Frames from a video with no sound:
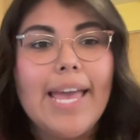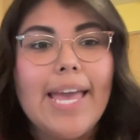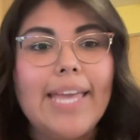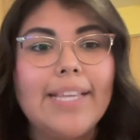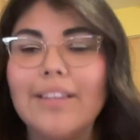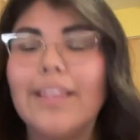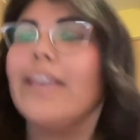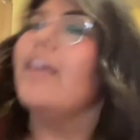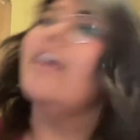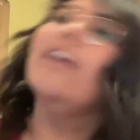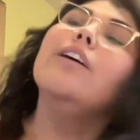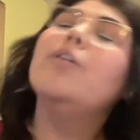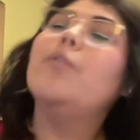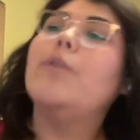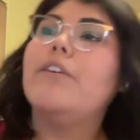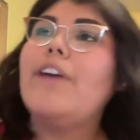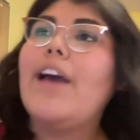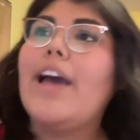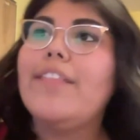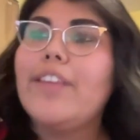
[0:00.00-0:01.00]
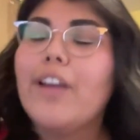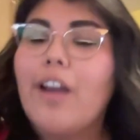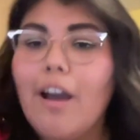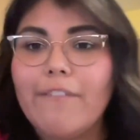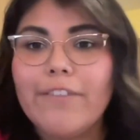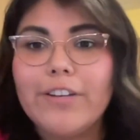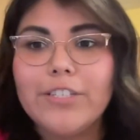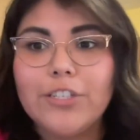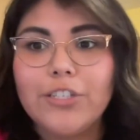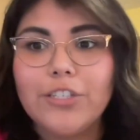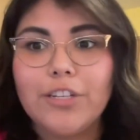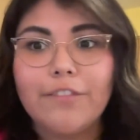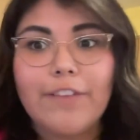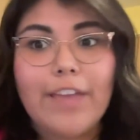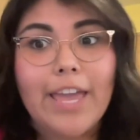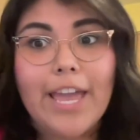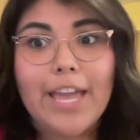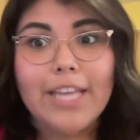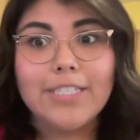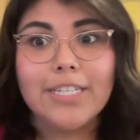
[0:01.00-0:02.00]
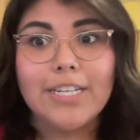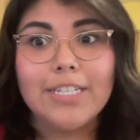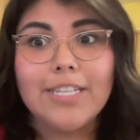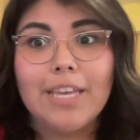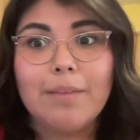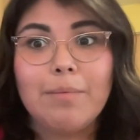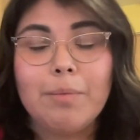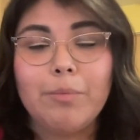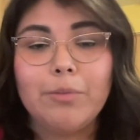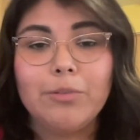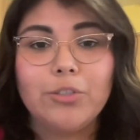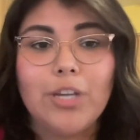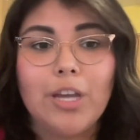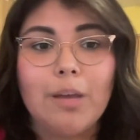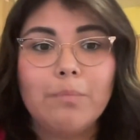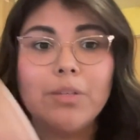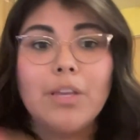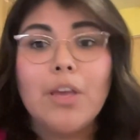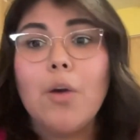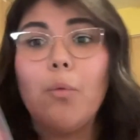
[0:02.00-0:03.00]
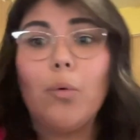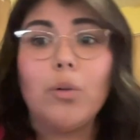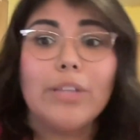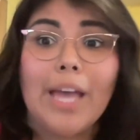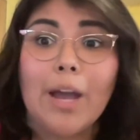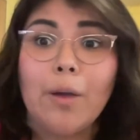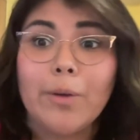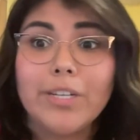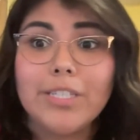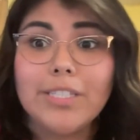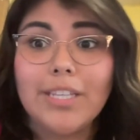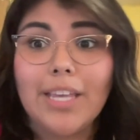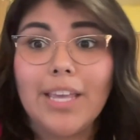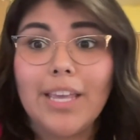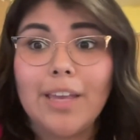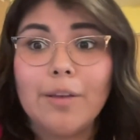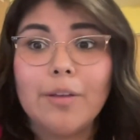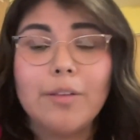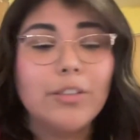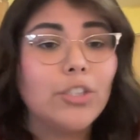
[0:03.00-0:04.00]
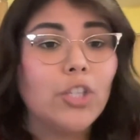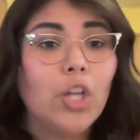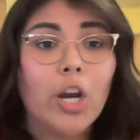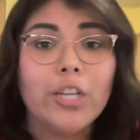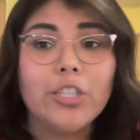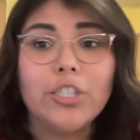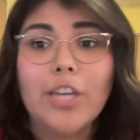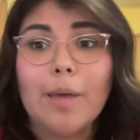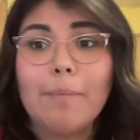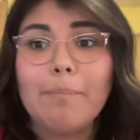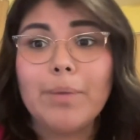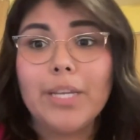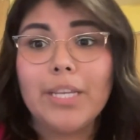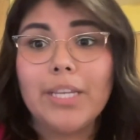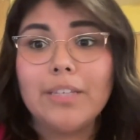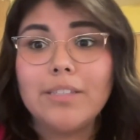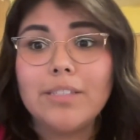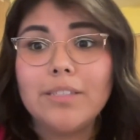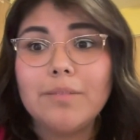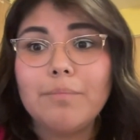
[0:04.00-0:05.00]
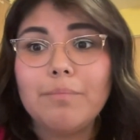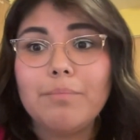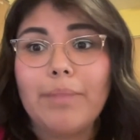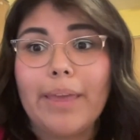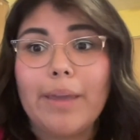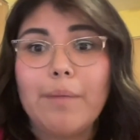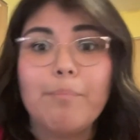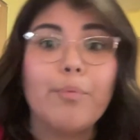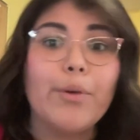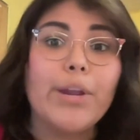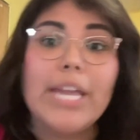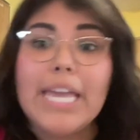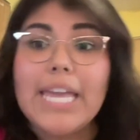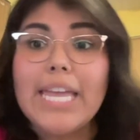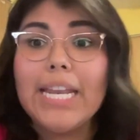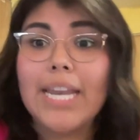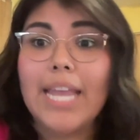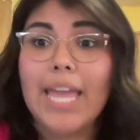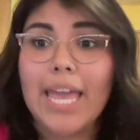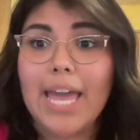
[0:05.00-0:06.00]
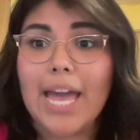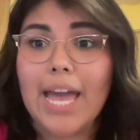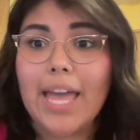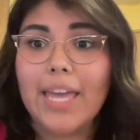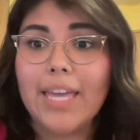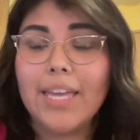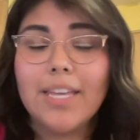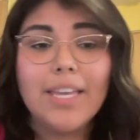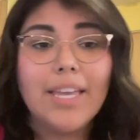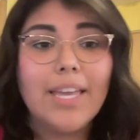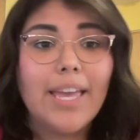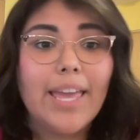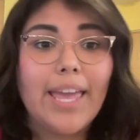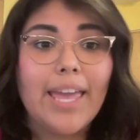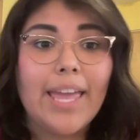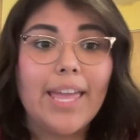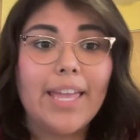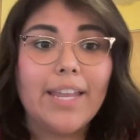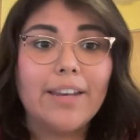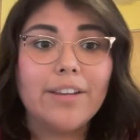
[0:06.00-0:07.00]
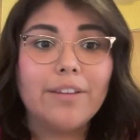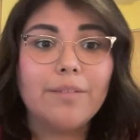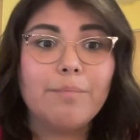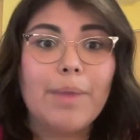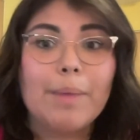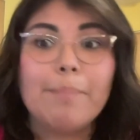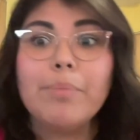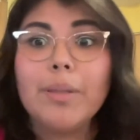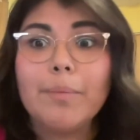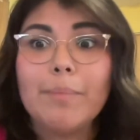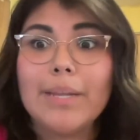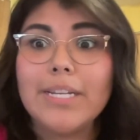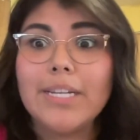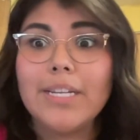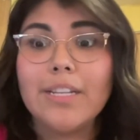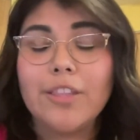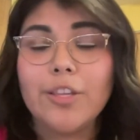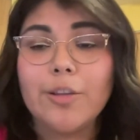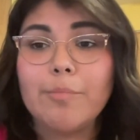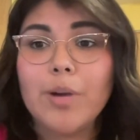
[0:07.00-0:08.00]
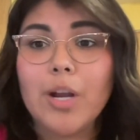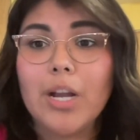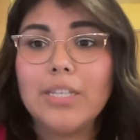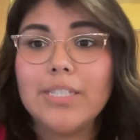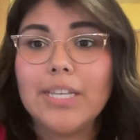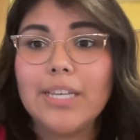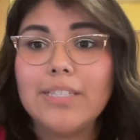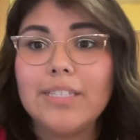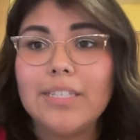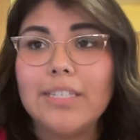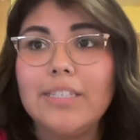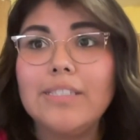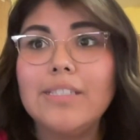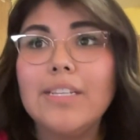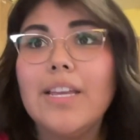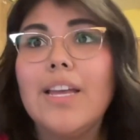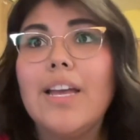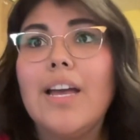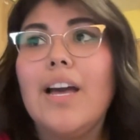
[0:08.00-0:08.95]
And like we've had the conversation of AI is going to take people's jobs. Well, now we're seeing large companies like bring in AI and implement it in their processes.